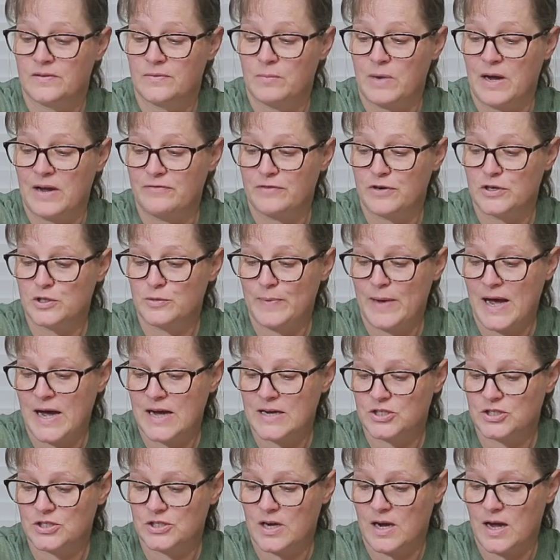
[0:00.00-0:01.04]
My first
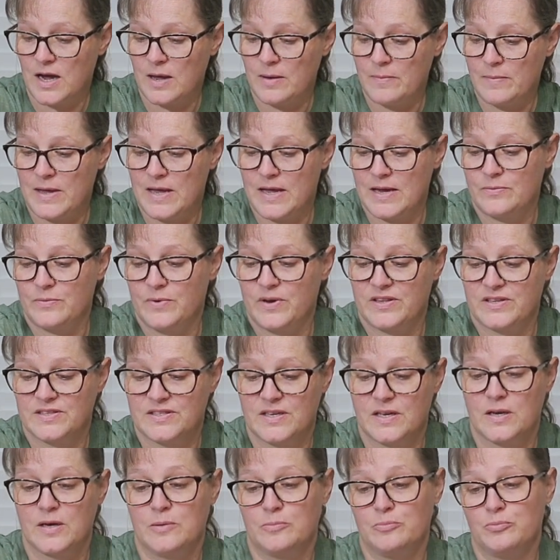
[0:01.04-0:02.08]
batch I made with
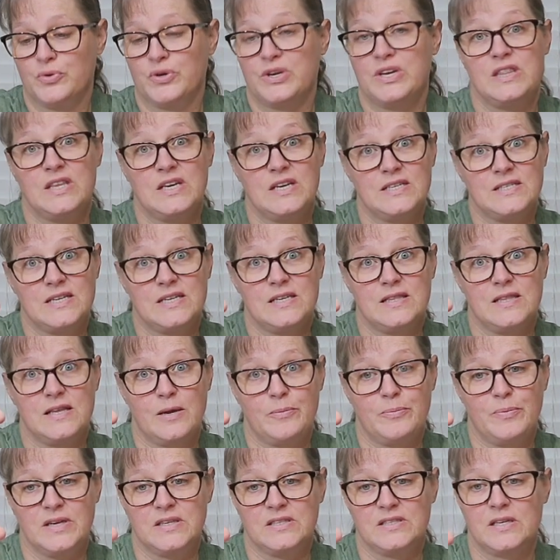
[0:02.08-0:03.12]
some Breathe Easy that
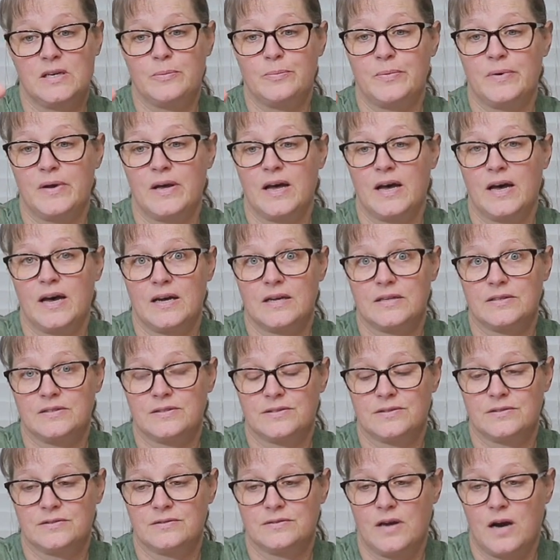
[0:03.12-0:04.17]
I picked up at
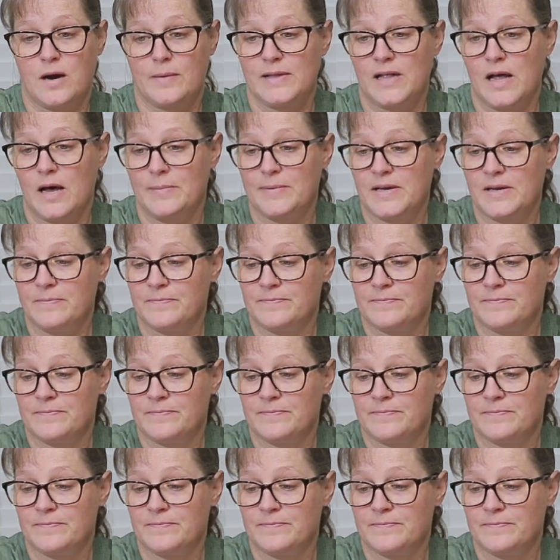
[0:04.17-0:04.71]
Hobby Lobby.